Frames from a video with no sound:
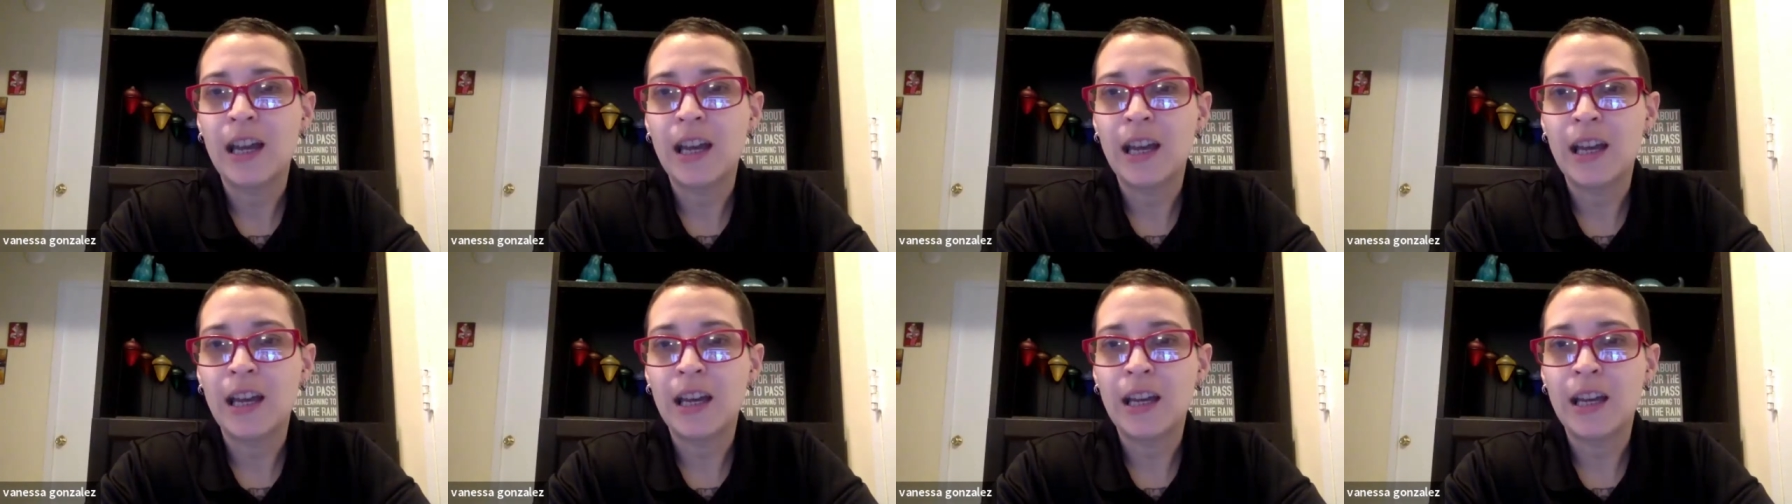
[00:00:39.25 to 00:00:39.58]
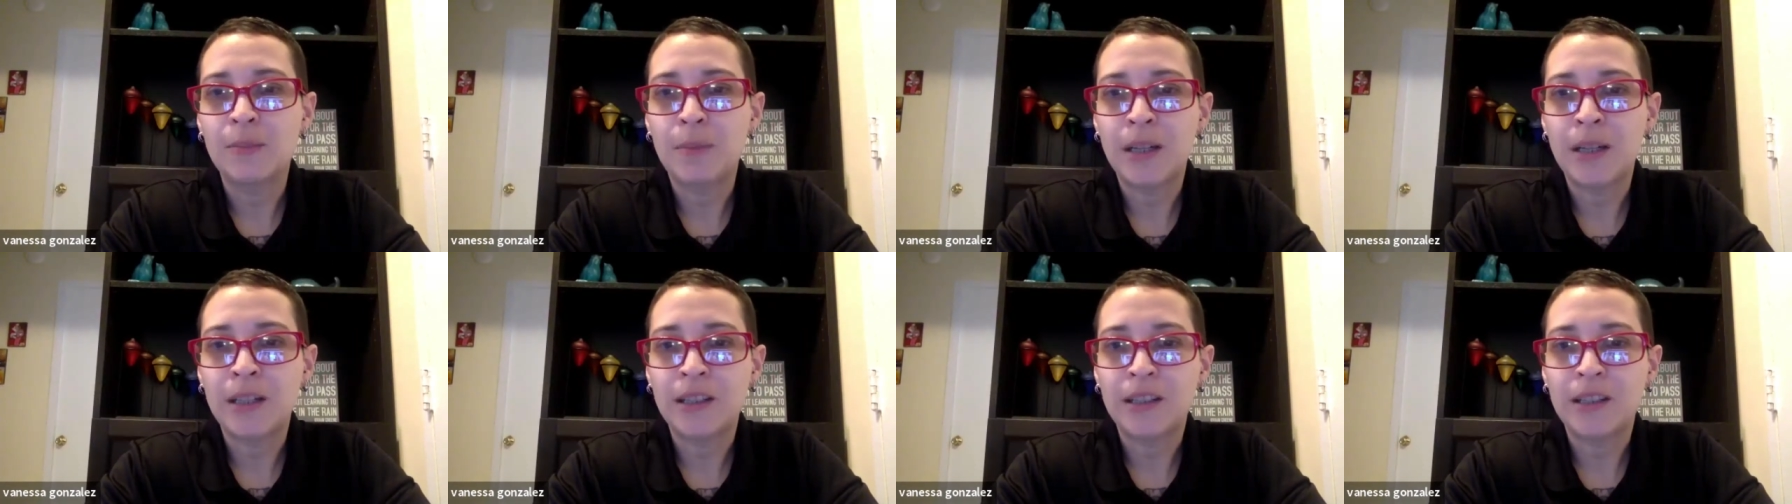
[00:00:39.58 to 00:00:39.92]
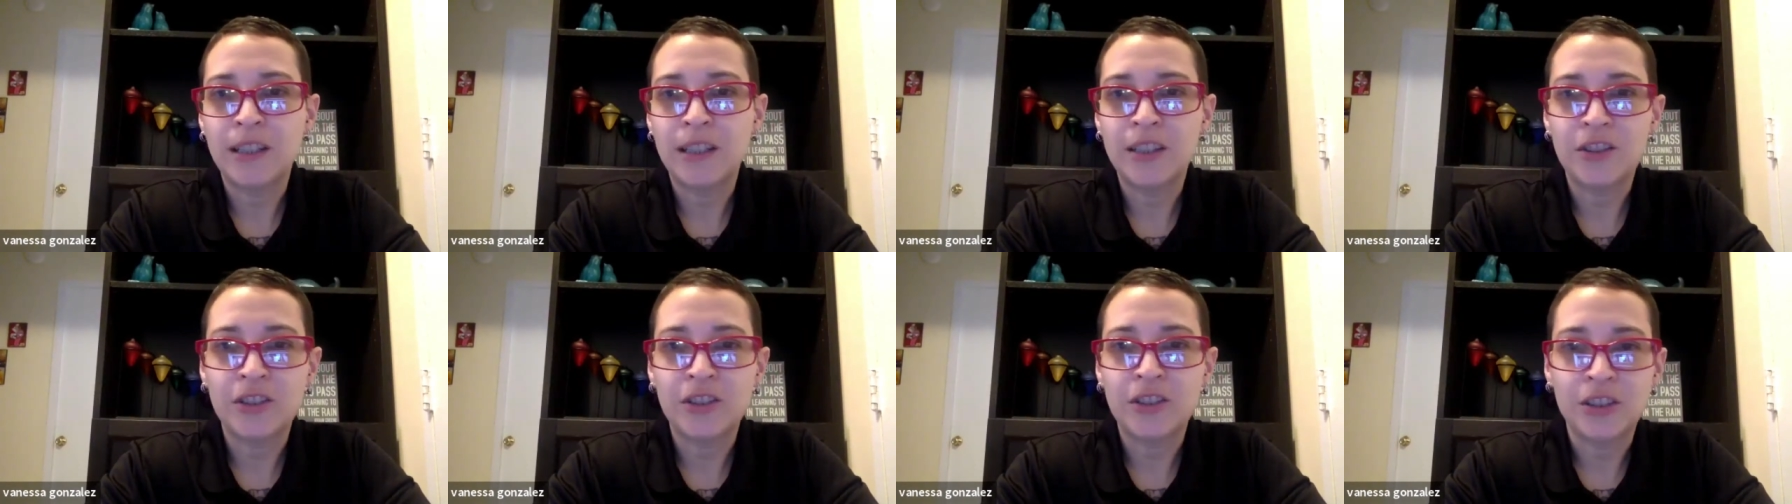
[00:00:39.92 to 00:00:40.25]
And my
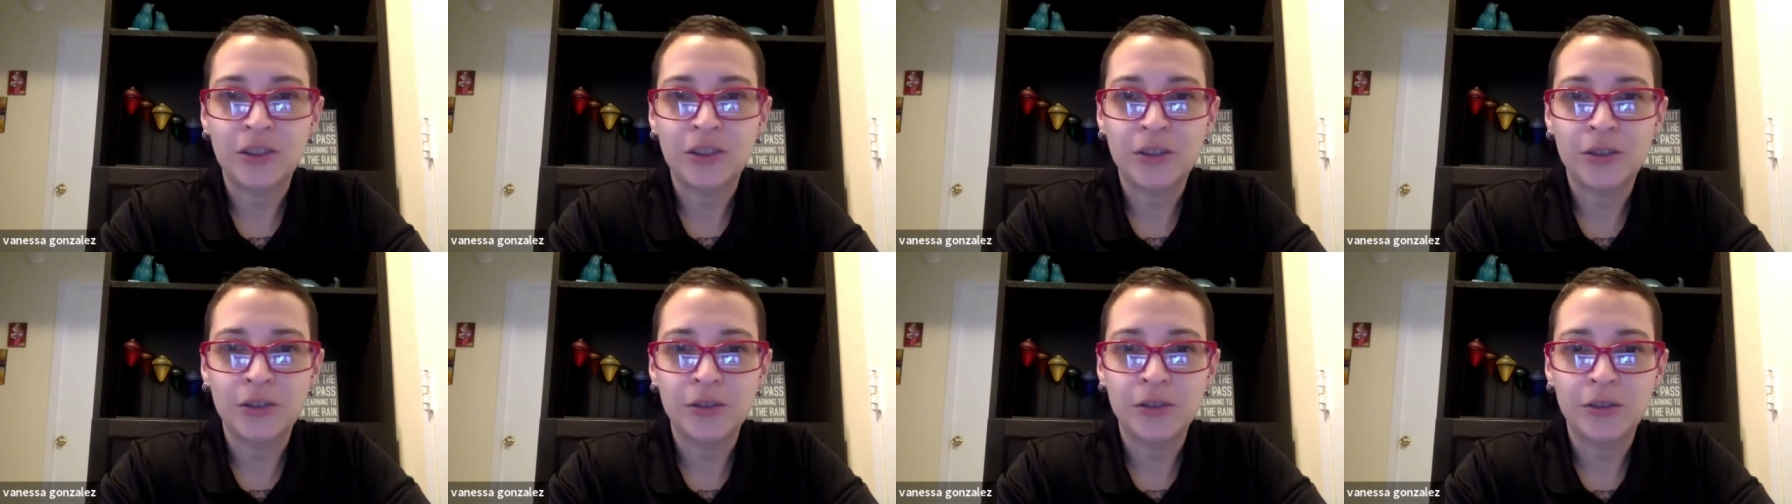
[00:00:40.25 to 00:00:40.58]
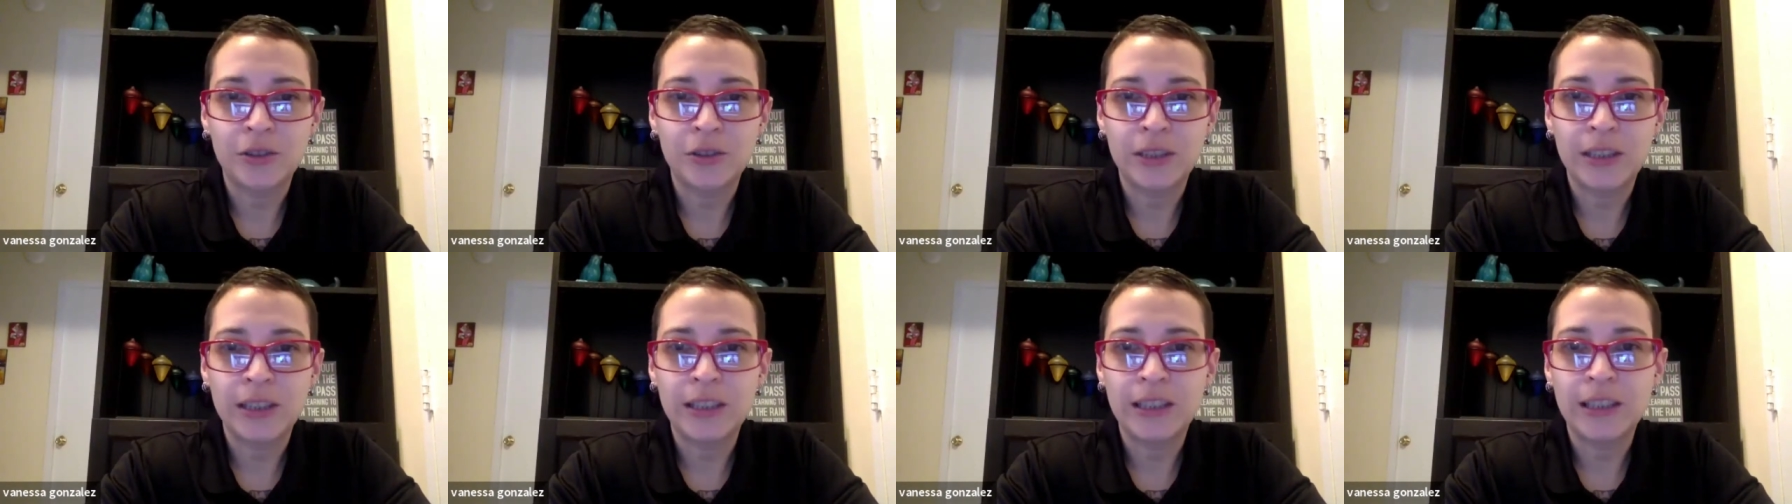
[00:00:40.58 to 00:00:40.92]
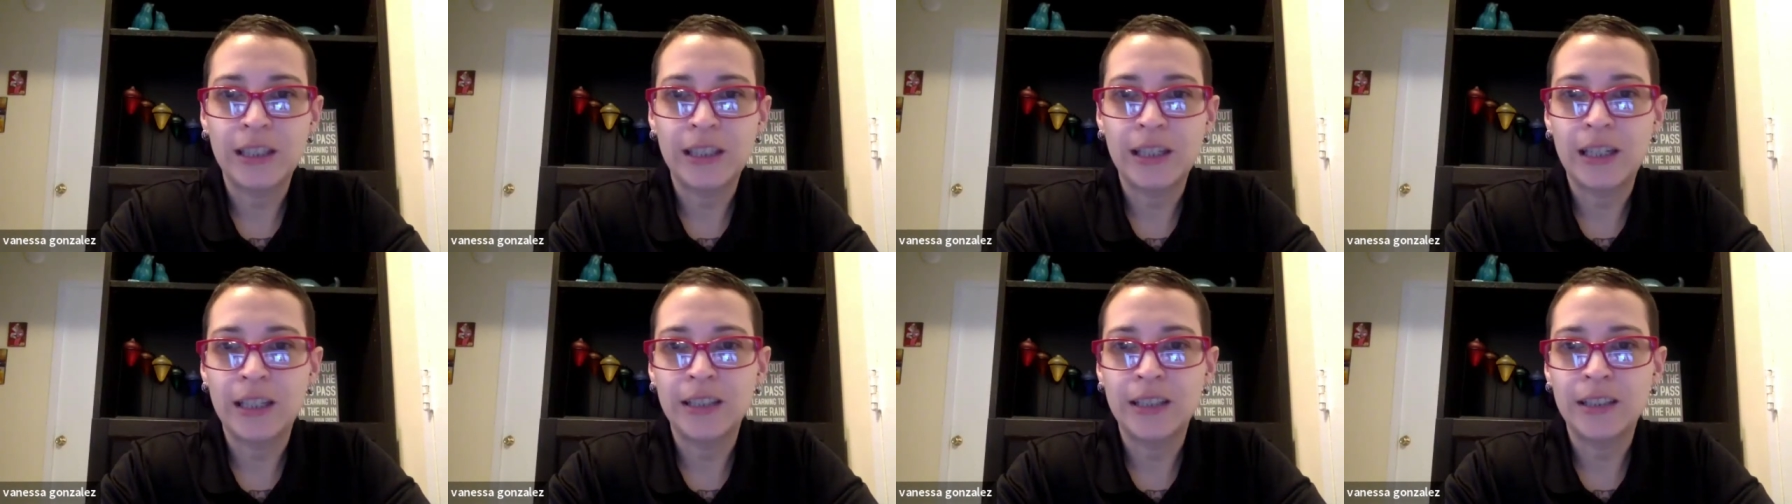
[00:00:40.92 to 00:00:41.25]
connection to
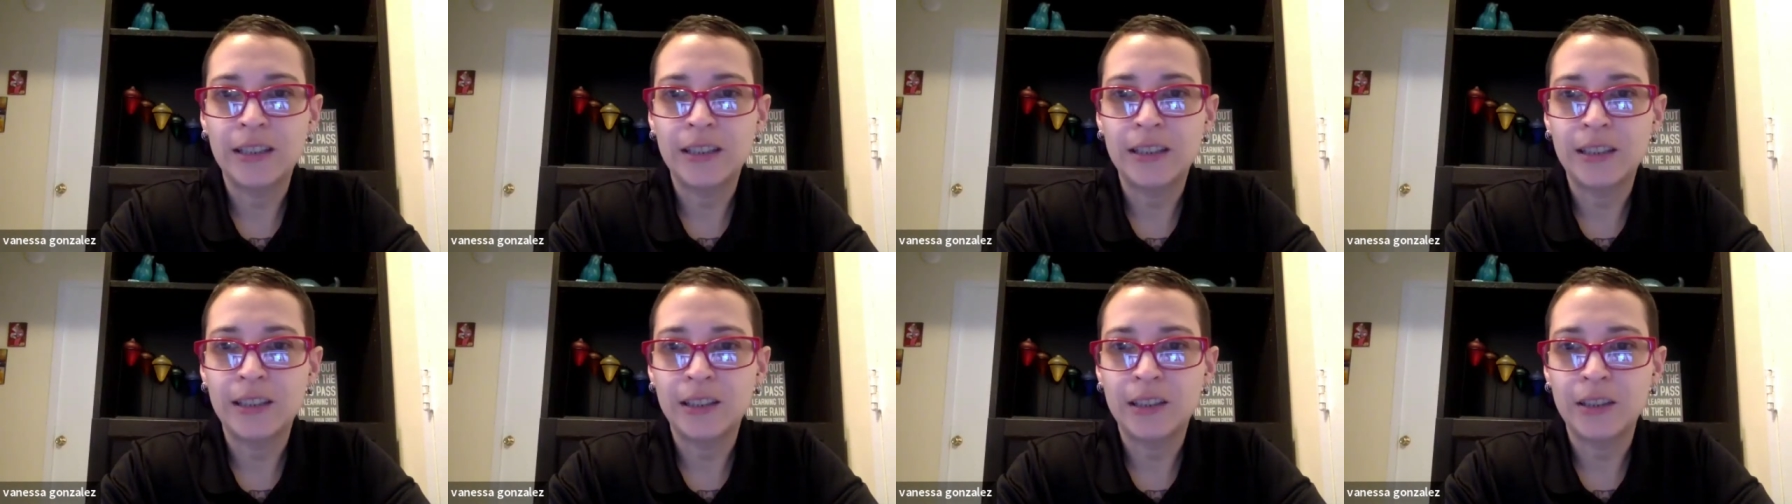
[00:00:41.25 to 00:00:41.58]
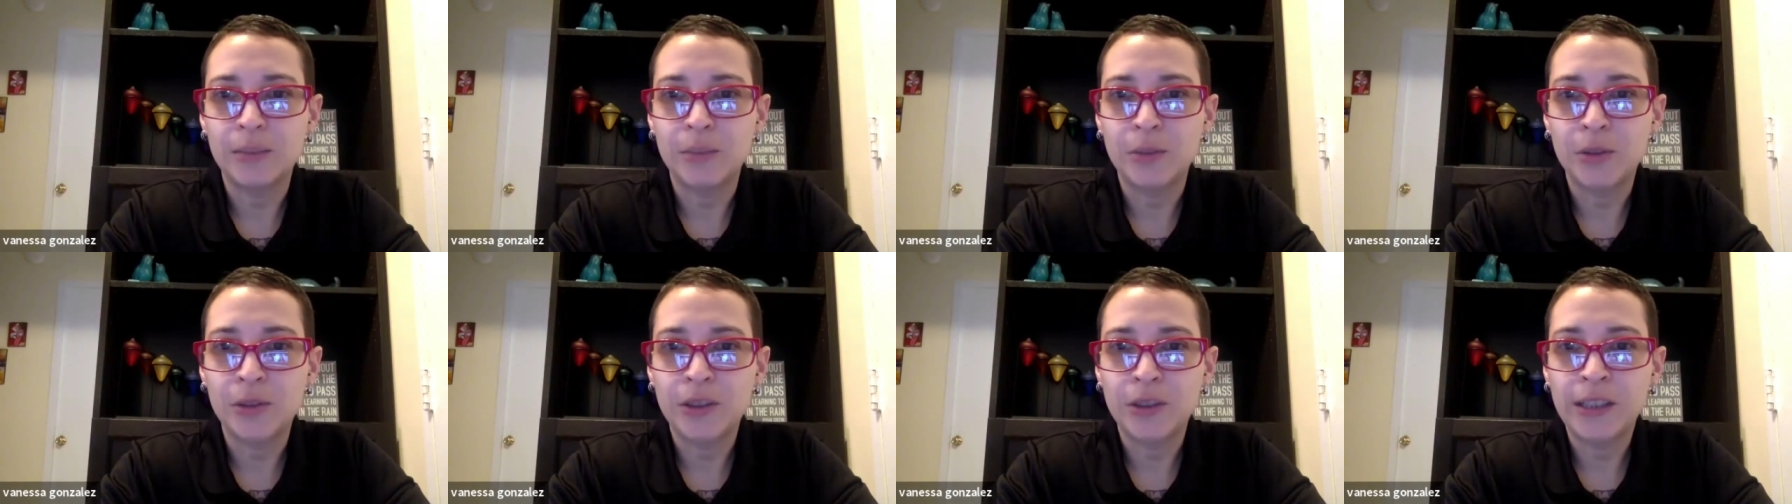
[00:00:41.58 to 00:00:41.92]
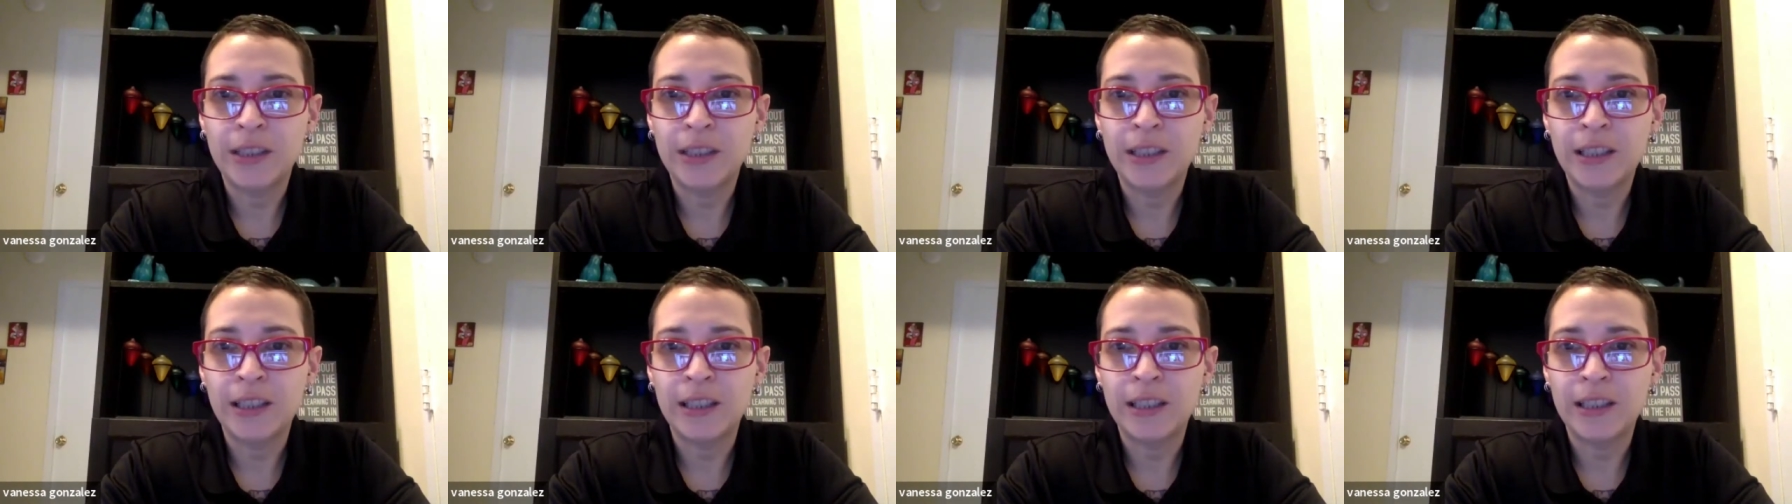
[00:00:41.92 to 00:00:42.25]
the IDD community